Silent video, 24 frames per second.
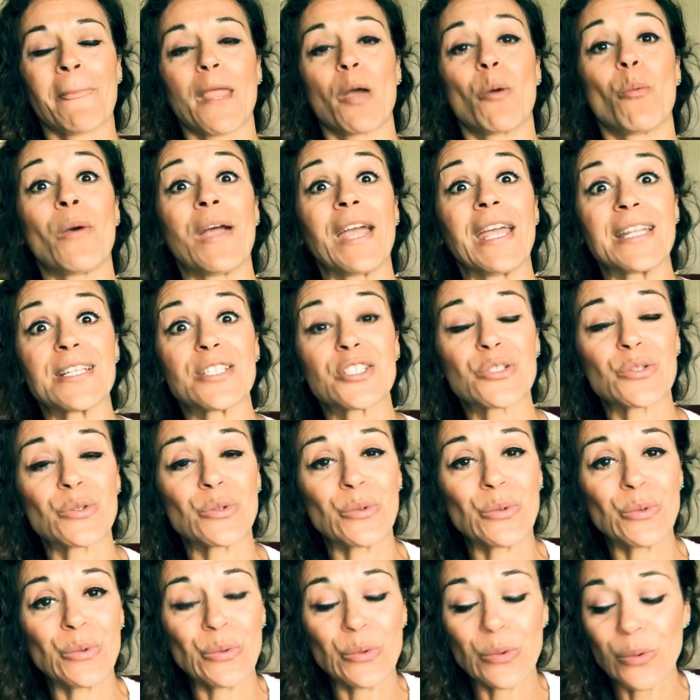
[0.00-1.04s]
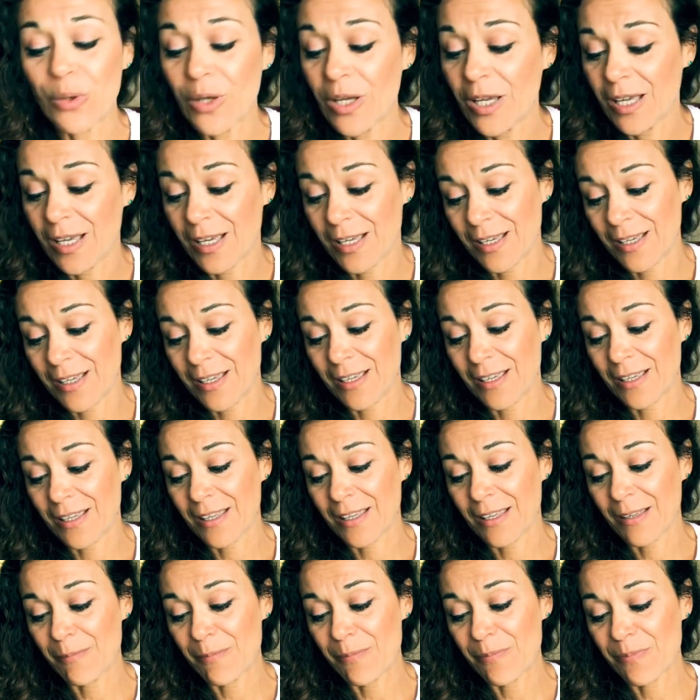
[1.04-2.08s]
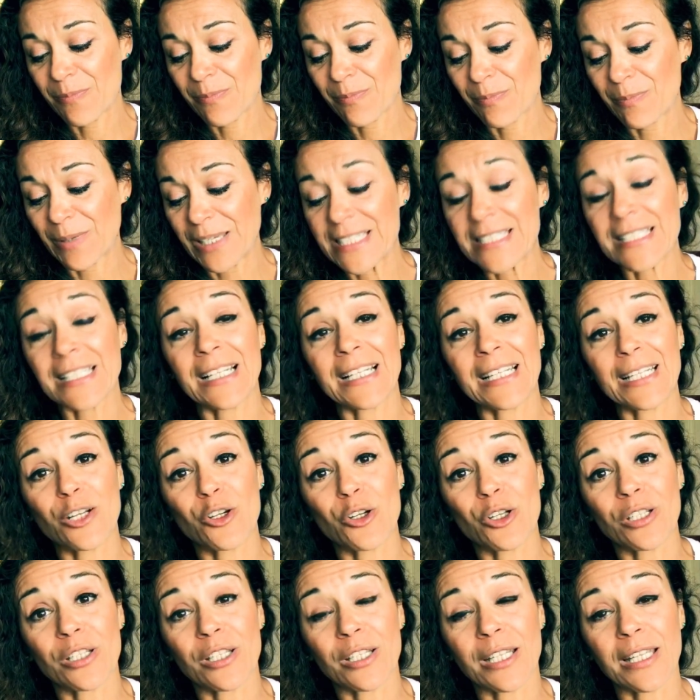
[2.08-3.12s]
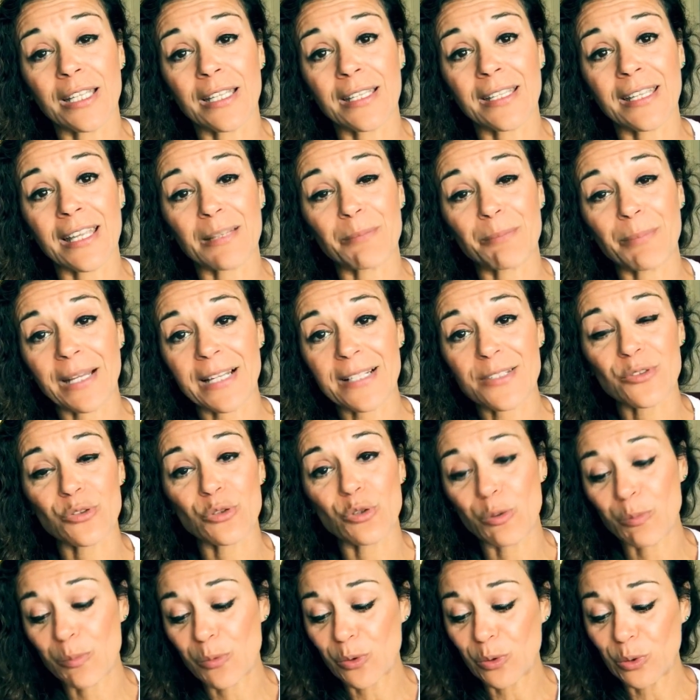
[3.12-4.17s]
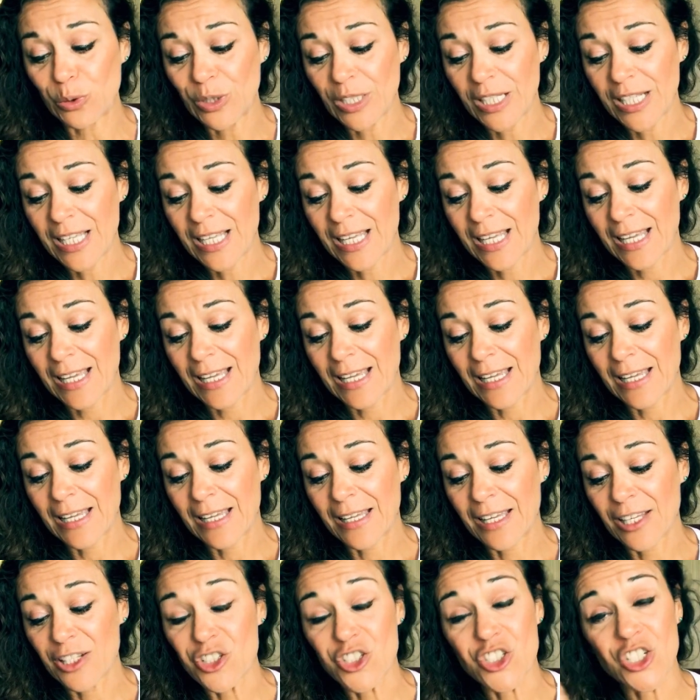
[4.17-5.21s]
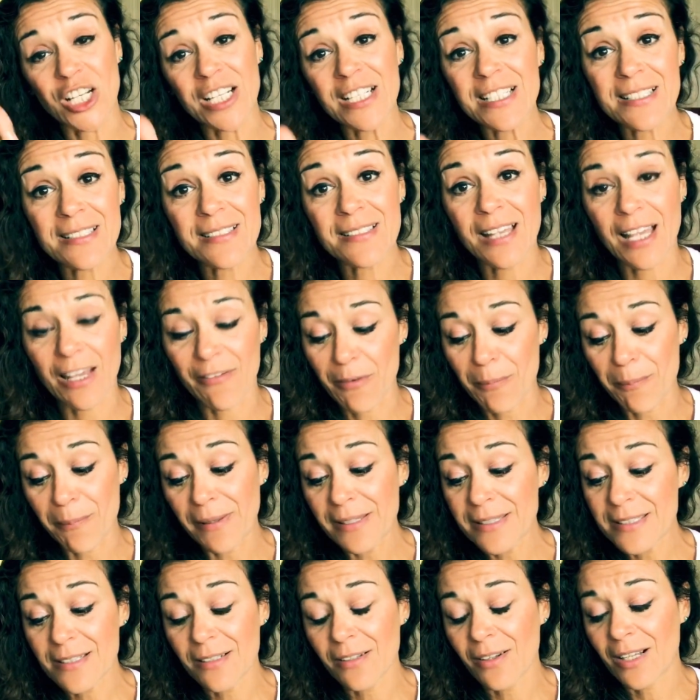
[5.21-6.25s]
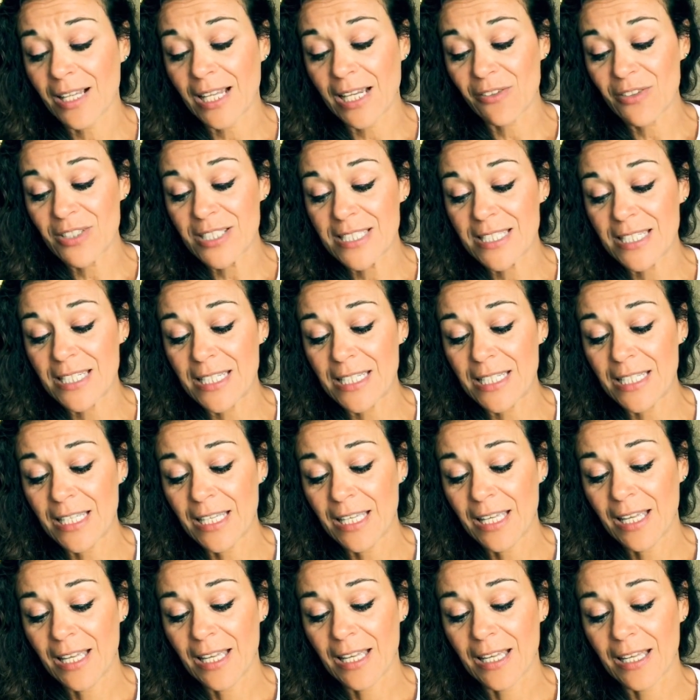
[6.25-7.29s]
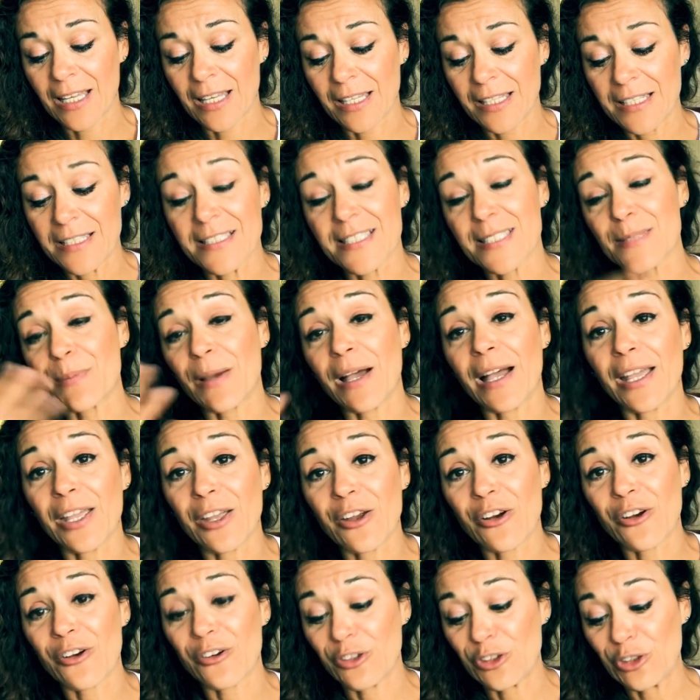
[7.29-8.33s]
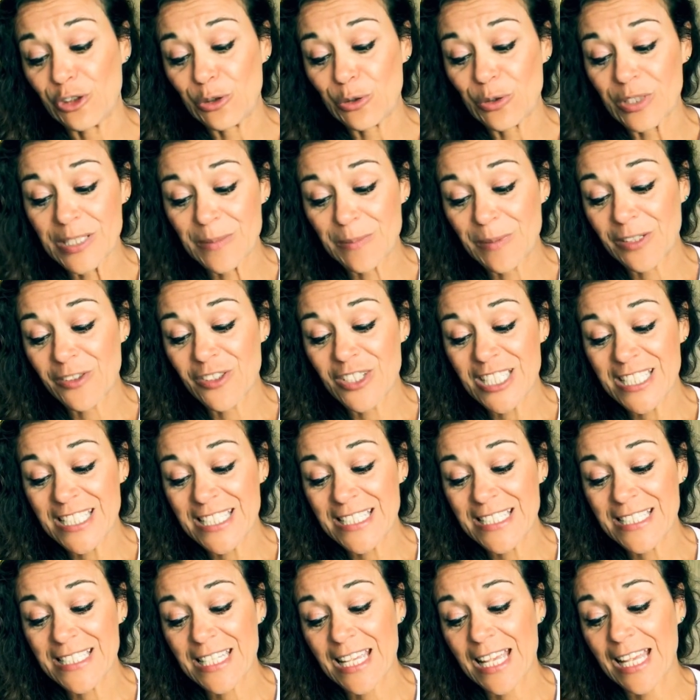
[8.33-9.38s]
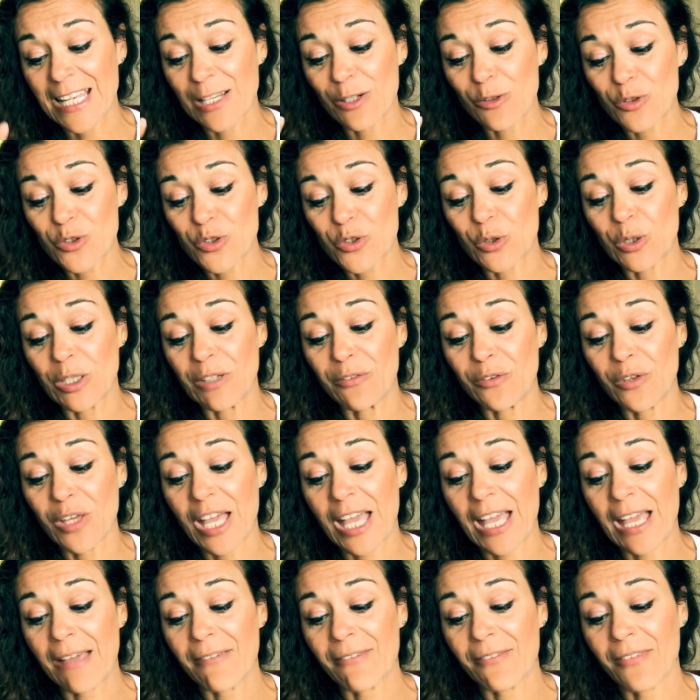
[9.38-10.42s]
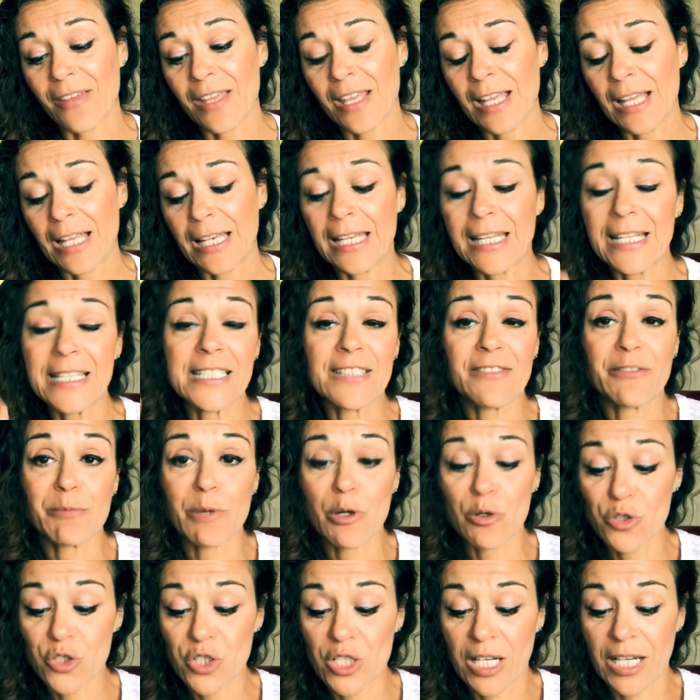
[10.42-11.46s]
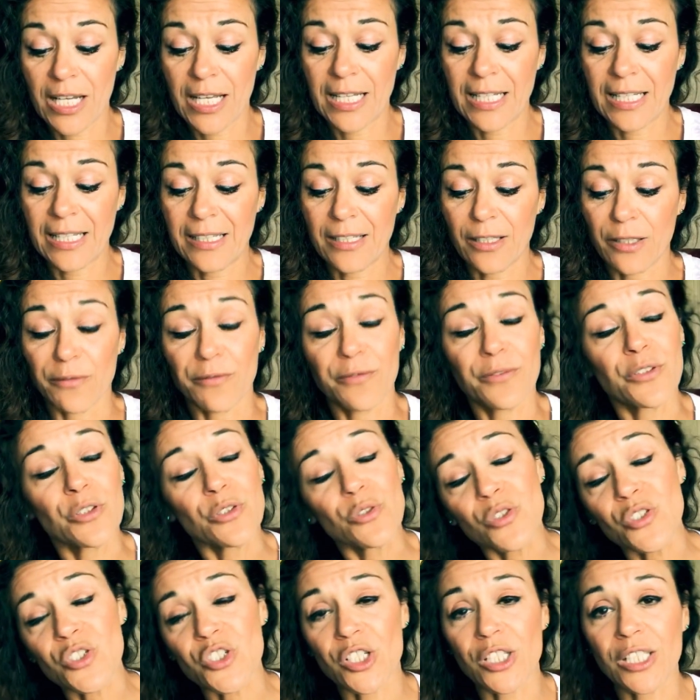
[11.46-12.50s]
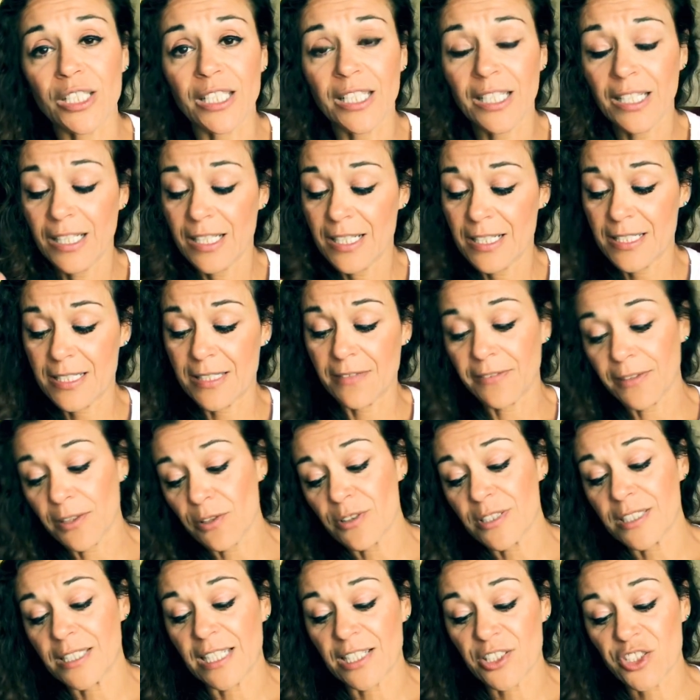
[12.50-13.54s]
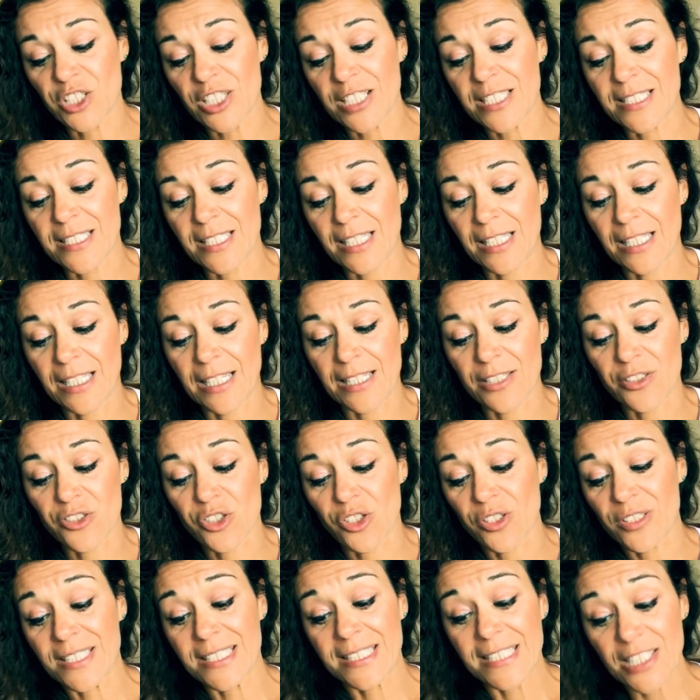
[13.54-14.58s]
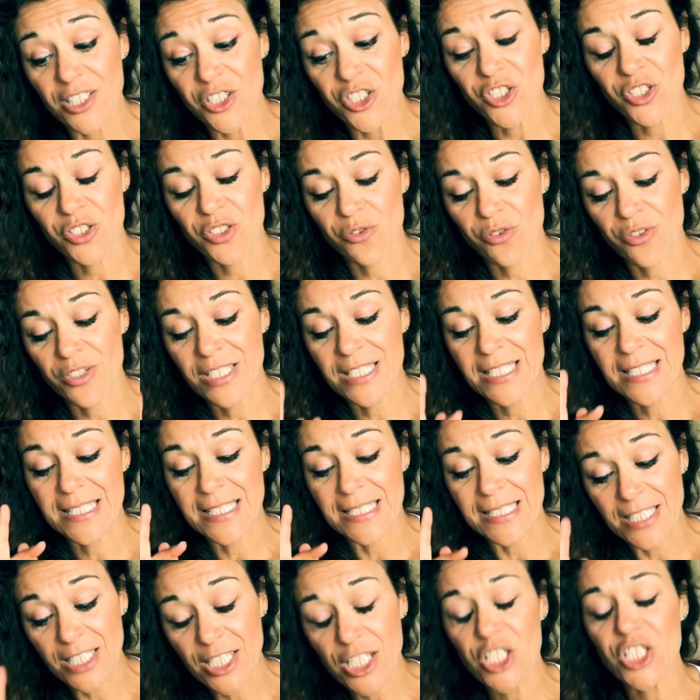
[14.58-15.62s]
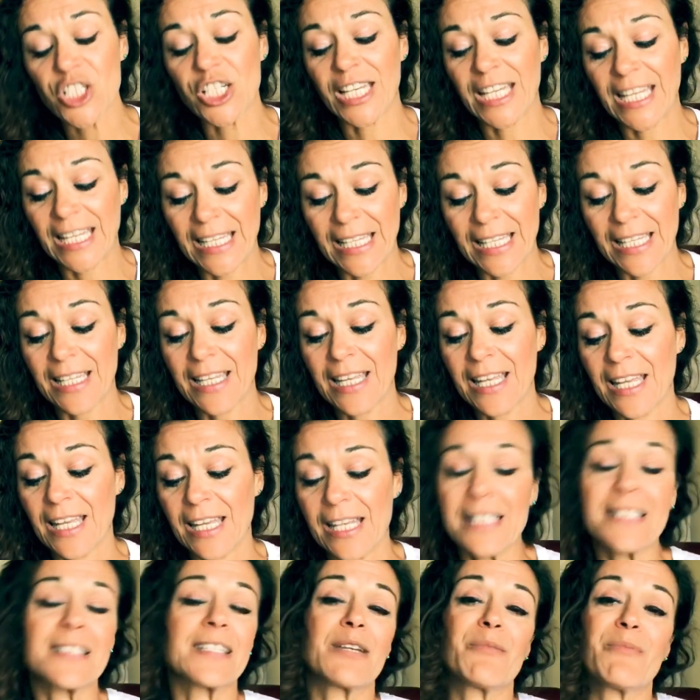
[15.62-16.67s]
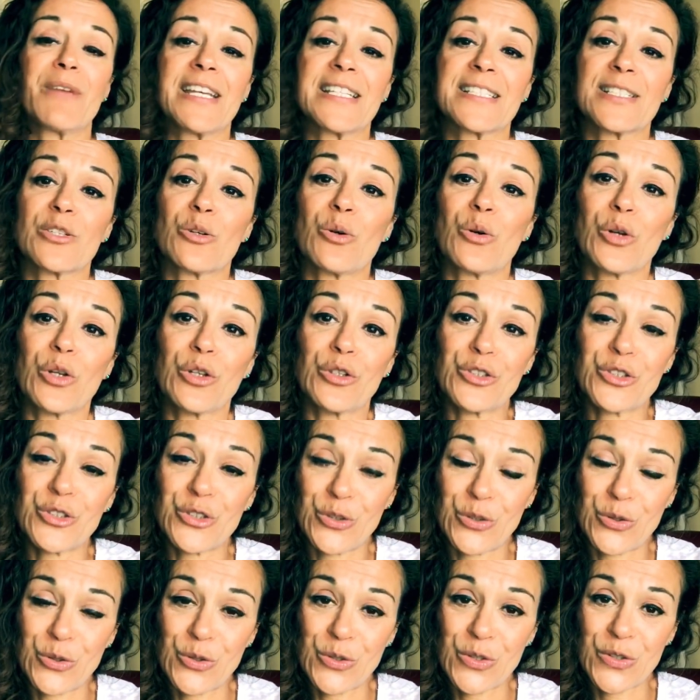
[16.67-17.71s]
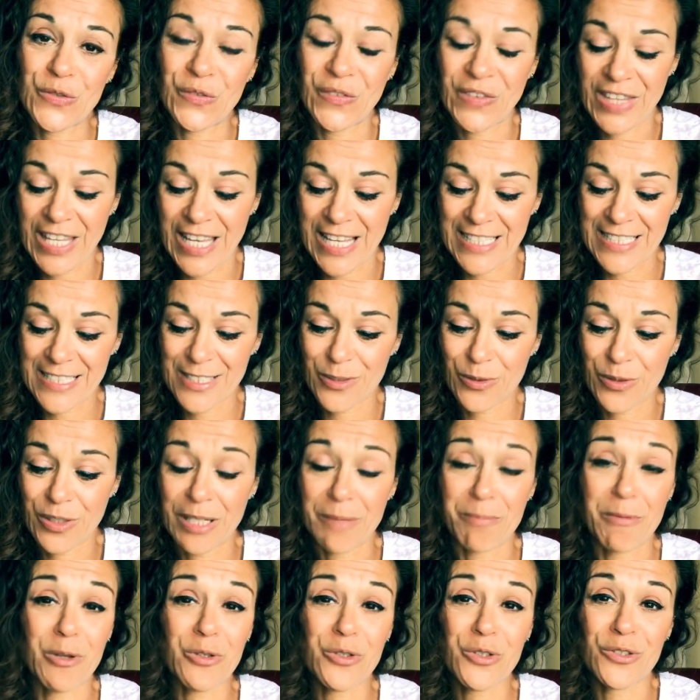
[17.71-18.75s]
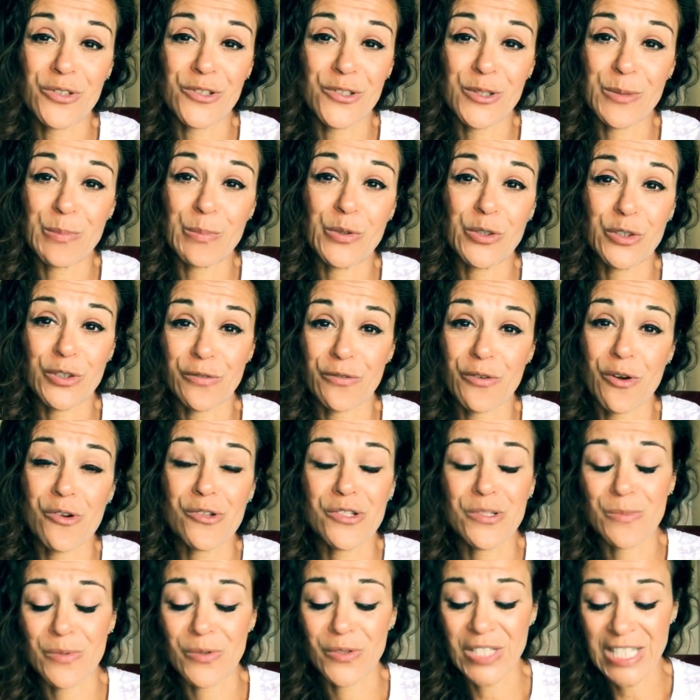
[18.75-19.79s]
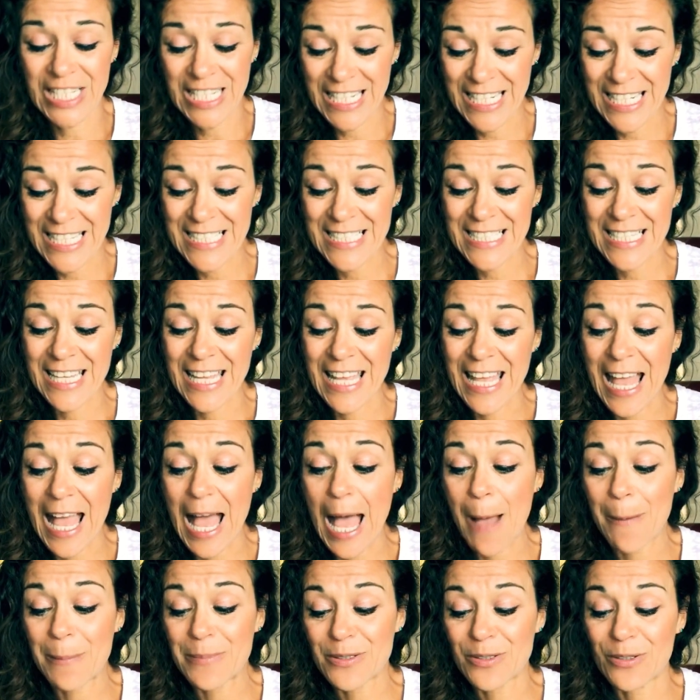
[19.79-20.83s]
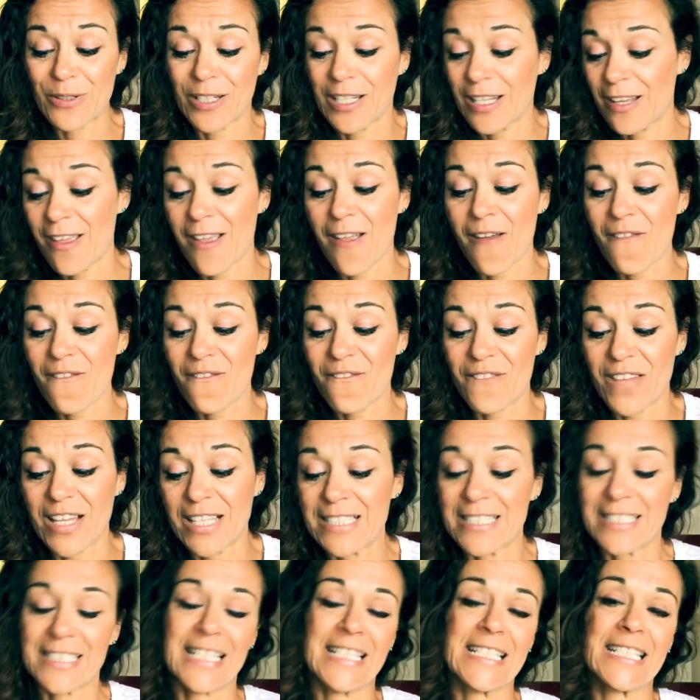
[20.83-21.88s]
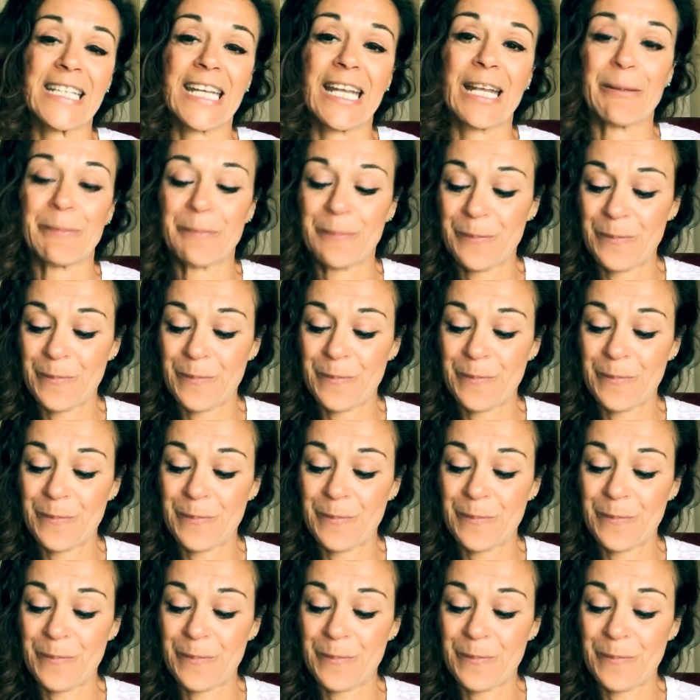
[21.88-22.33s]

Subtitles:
way to basically get back to normal, adjust, have a mental clarity, inspire new experiences, and also if you have negative emotion like confusion, difficulty adjusting and transitioning, it's an amazing oil to use for that. So the emotional support of rosemary is absolutely fantastic.